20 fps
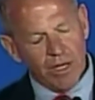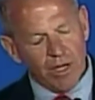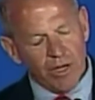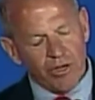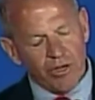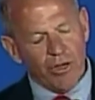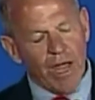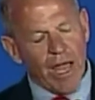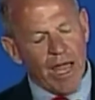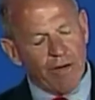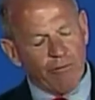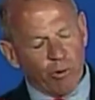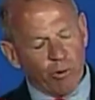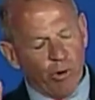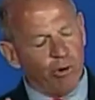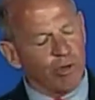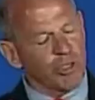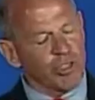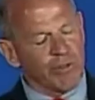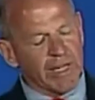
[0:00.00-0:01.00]
You have
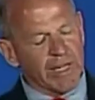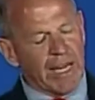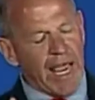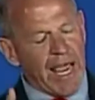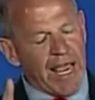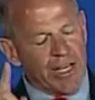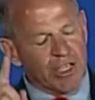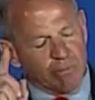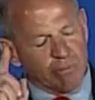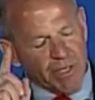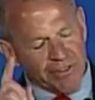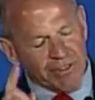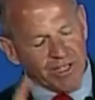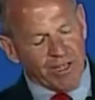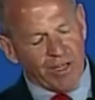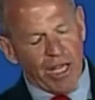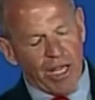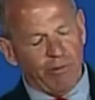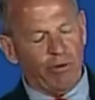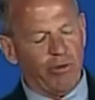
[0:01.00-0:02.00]
rules of engagement that
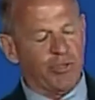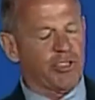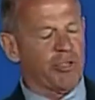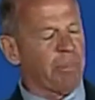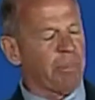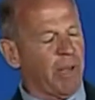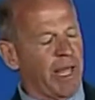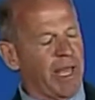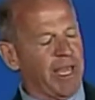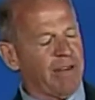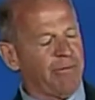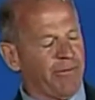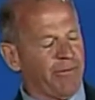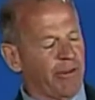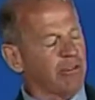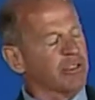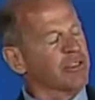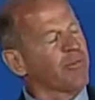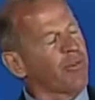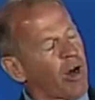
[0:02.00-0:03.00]
levels the playing
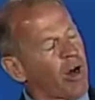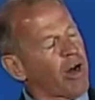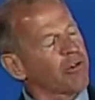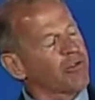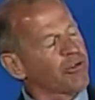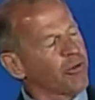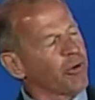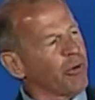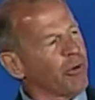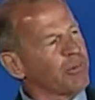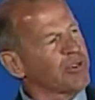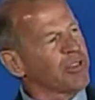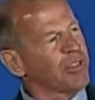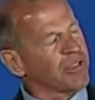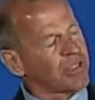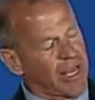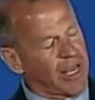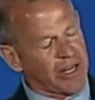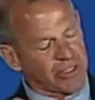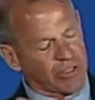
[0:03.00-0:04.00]
fields for our troops and
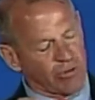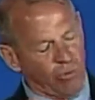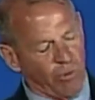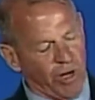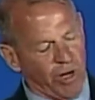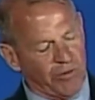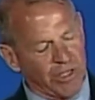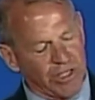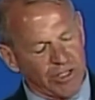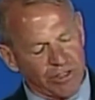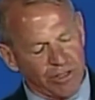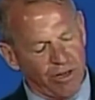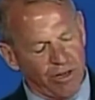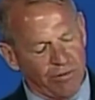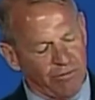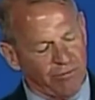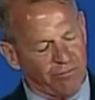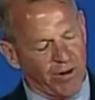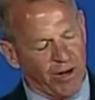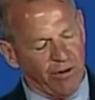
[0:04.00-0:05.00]
takes away these
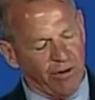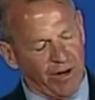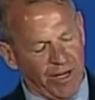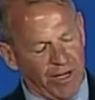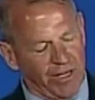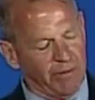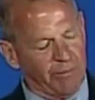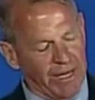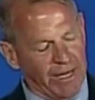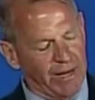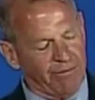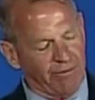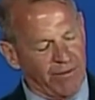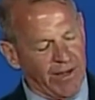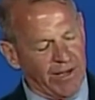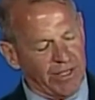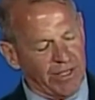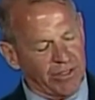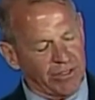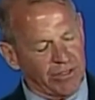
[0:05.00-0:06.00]
unfair enemy
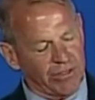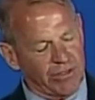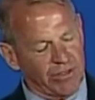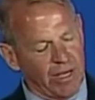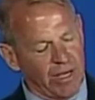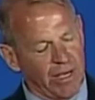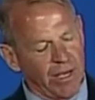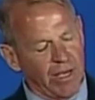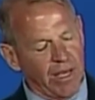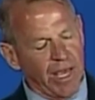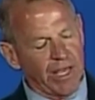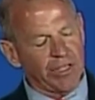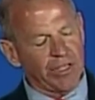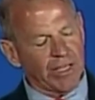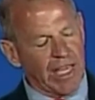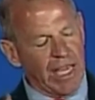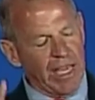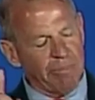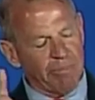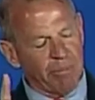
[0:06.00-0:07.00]
advantages. And you
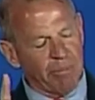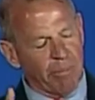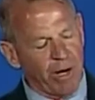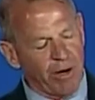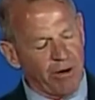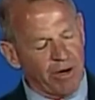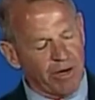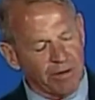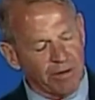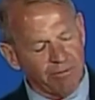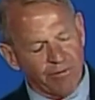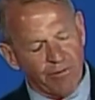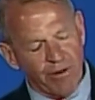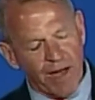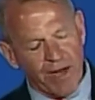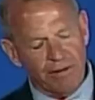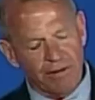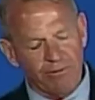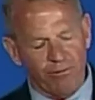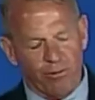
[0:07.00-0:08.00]
keep American
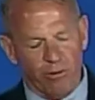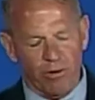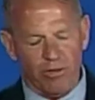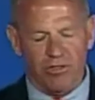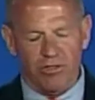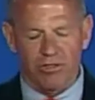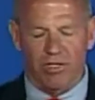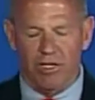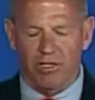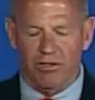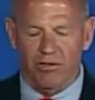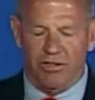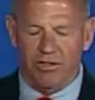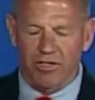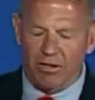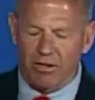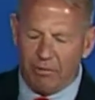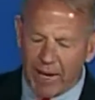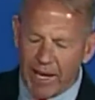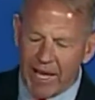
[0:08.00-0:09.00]
fighting forces under the
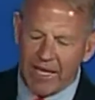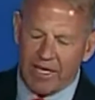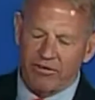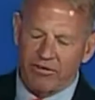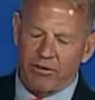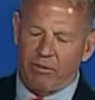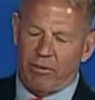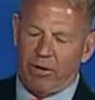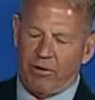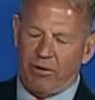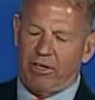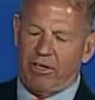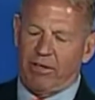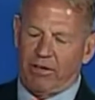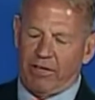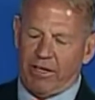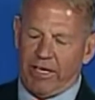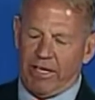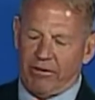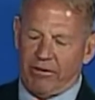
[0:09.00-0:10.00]
command of American
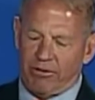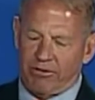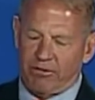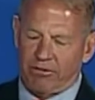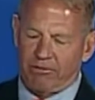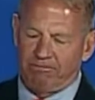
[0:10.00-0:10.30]
leaders.